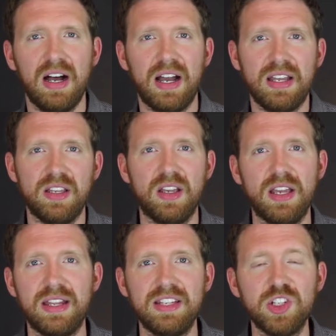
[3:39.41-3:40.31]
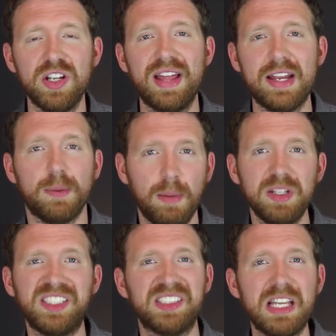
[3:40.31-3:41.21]
Uh, in addition to that, you're
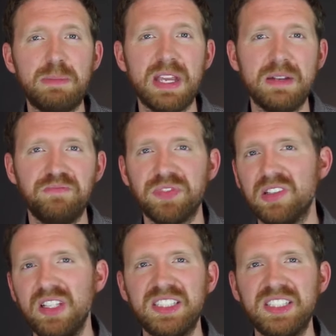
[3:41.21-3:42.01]
probably sleeping,